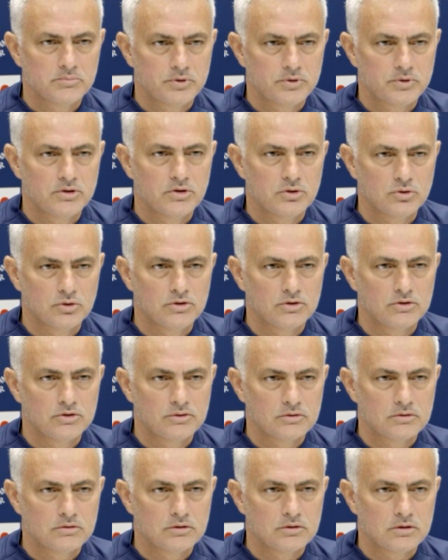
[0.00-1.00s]
pretty good
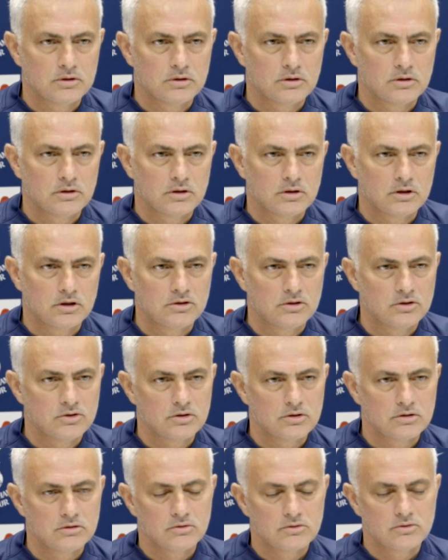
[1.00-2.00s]

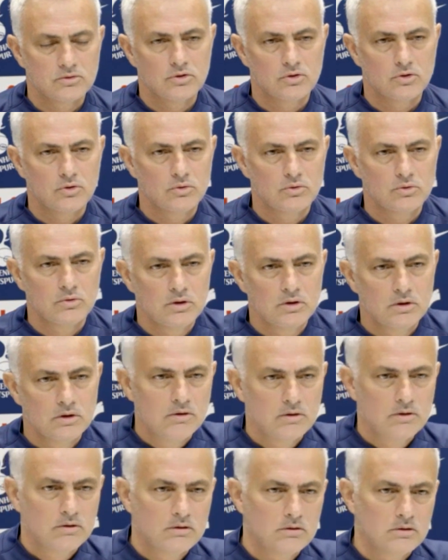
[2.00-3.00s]
condition. So
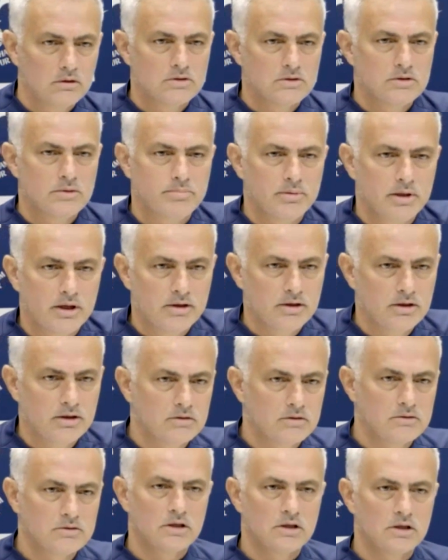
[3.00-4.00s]
is he
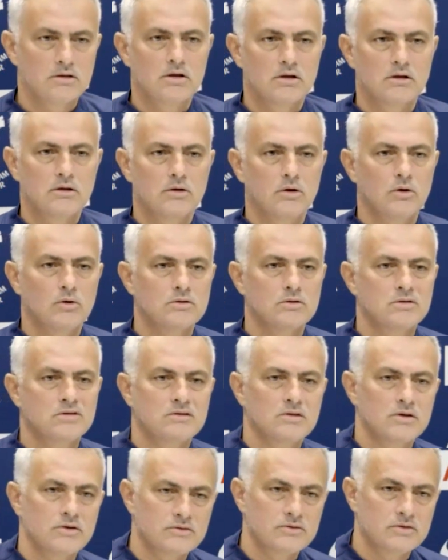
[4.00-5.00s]
playing Sunday or
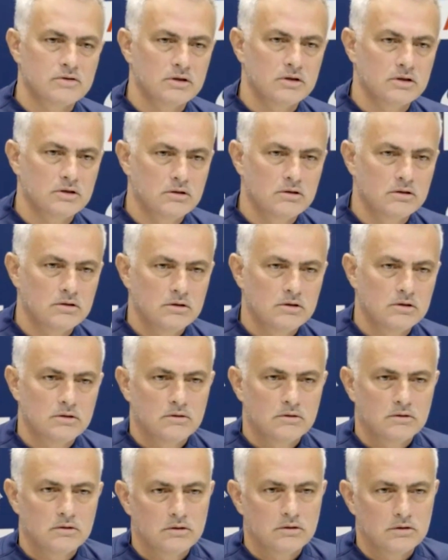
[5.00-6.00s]
Thursday?
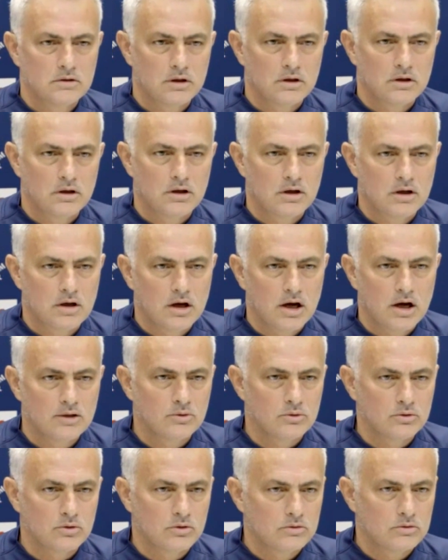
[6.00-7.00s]

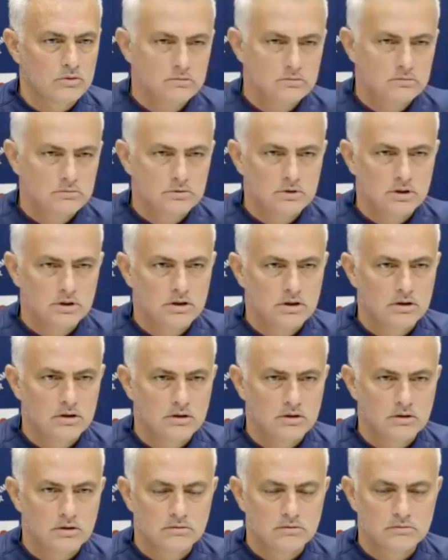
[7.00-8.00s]
I don't
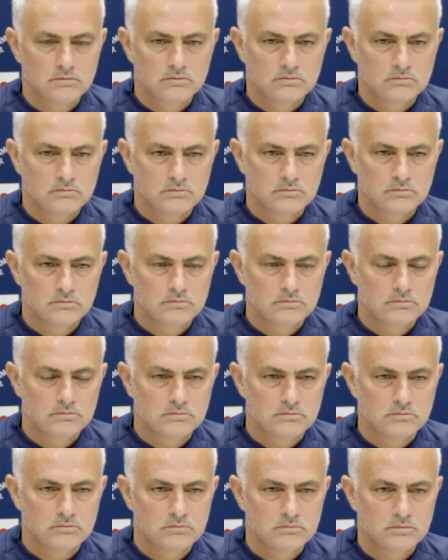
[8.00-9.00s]
know.
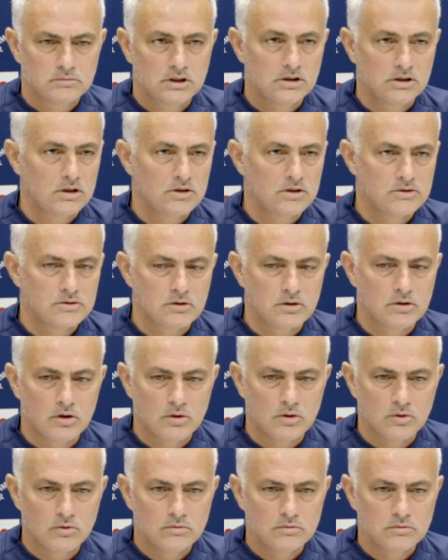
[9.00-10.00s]
He doesn't
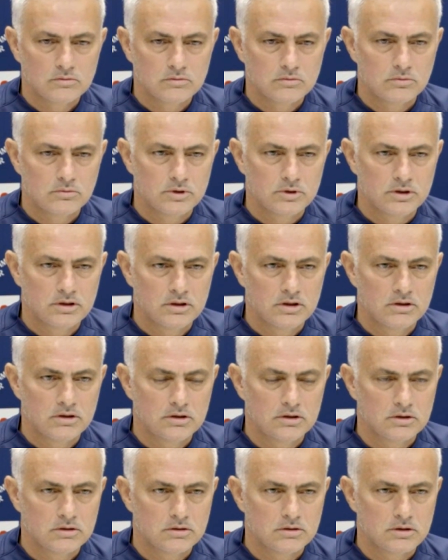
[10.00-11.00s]
know. We
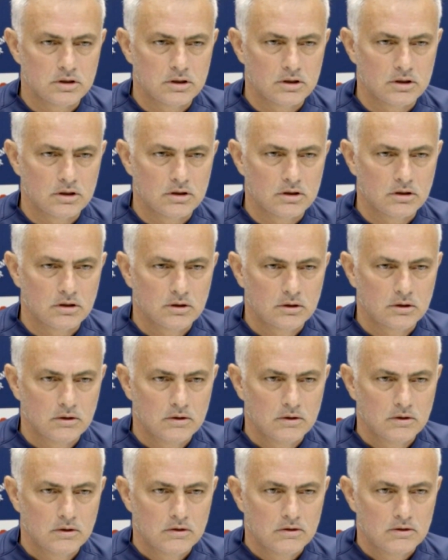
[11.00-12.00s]
didn't
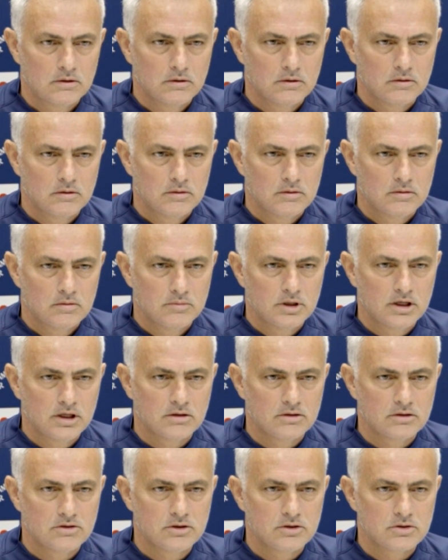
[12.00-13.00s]

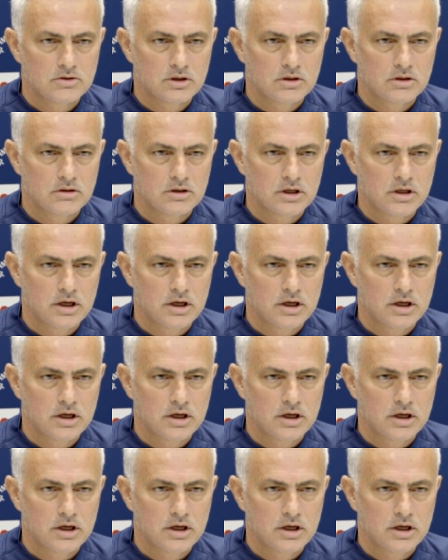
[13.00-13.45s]
make a decision